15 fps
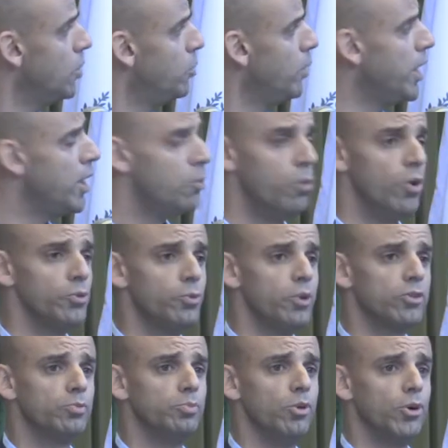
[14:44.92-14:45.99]
we want to
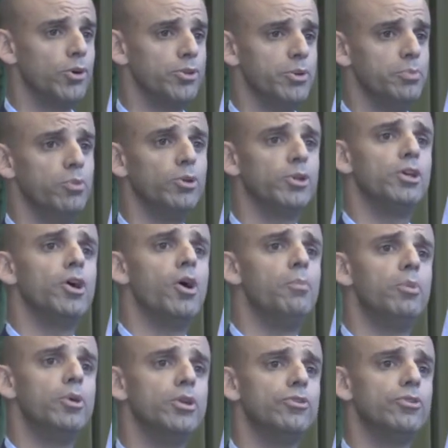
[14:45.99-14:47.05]
explore the
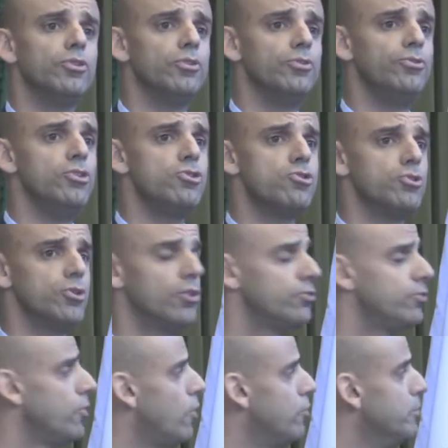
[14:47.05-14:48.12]
multi-component feature
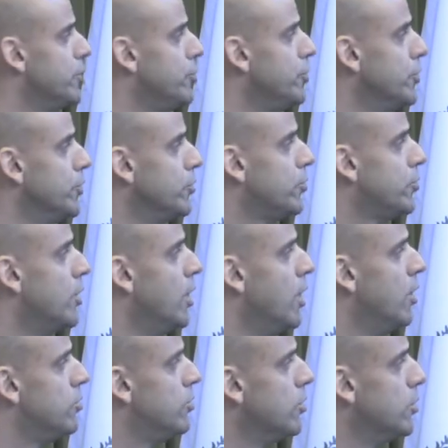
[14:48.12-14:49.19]
of materials.
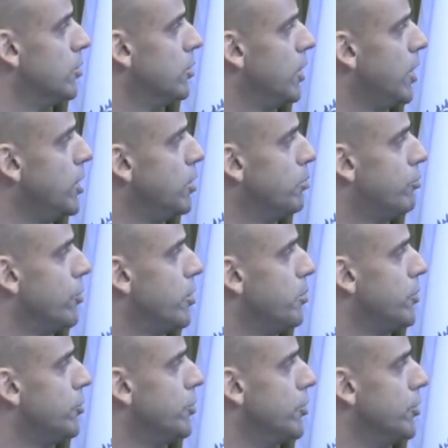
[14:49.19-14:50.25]
So indium-free
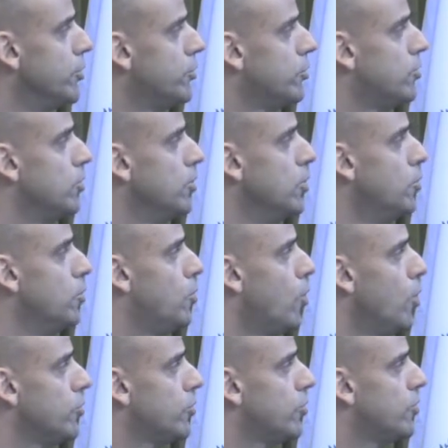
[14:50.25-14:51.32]
materials, low
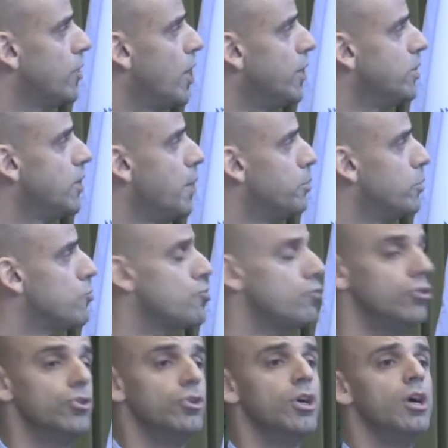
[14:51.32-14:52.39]
cost and
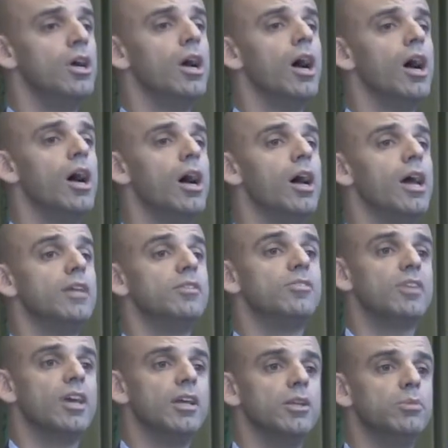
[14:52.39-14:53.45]
temperature and
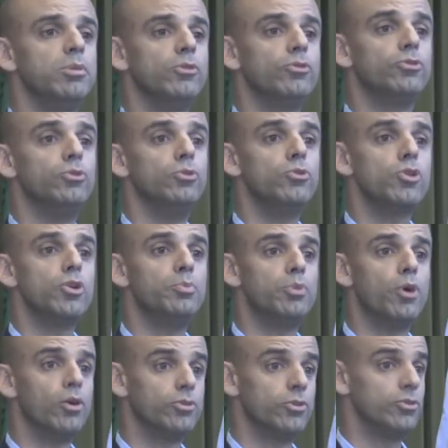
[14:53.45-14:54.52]
scalable solution
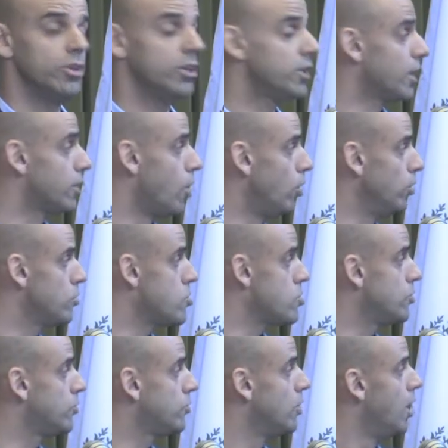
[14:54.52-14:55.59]
processing
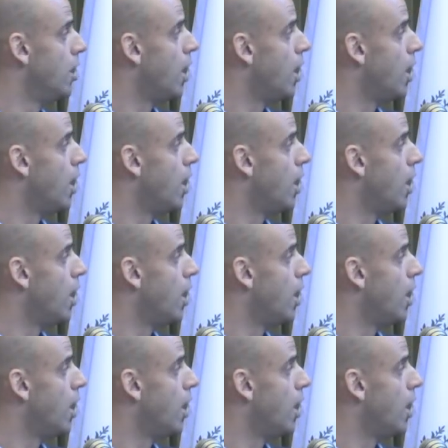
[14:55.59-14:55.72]
technologies.